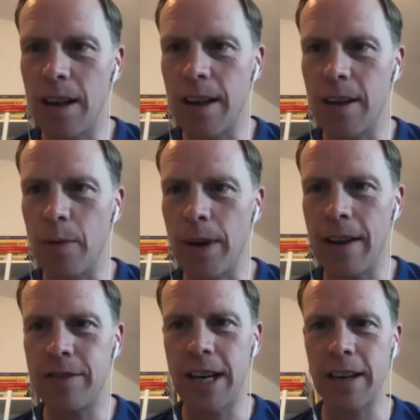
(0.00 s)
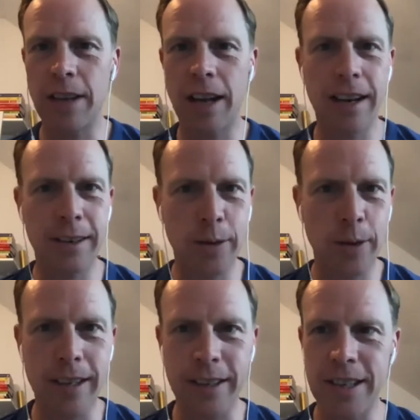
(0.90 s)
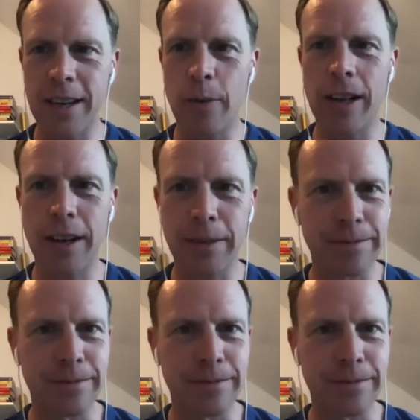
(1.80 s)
We have Jay on the line as well. Jay, welcome.